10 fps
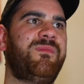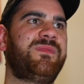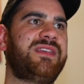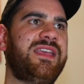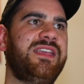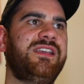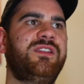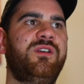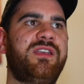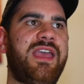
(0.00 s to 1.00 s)
Taking a
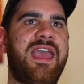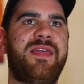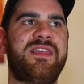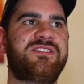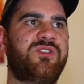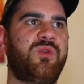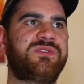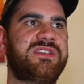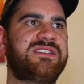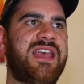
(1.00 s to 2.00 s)
look at its
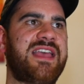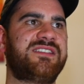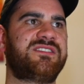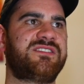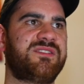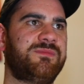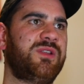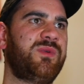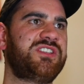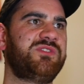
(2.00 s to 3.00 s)
courses, it has some
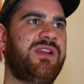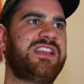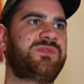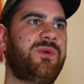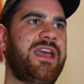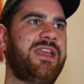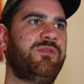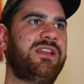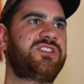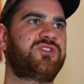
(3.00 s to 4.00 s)
Luigi Raceway,
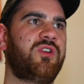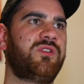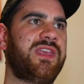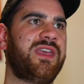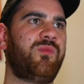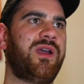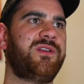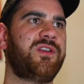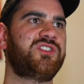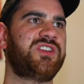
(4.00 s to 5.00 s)
really strong there,
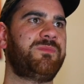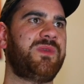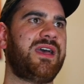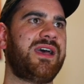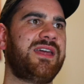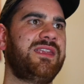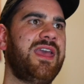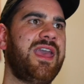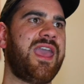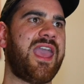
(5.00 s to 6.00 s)
Wario Shipyard,
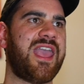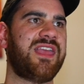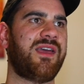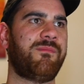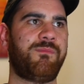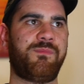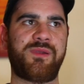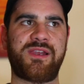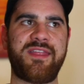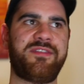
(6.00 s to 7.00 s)
and a
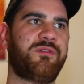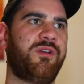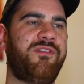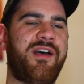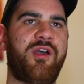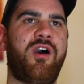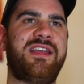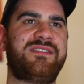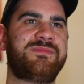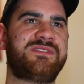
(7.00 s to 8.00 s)
plethora of other
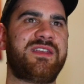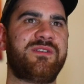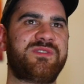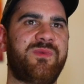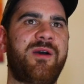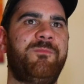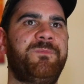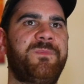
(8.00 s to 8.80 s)
items there as well.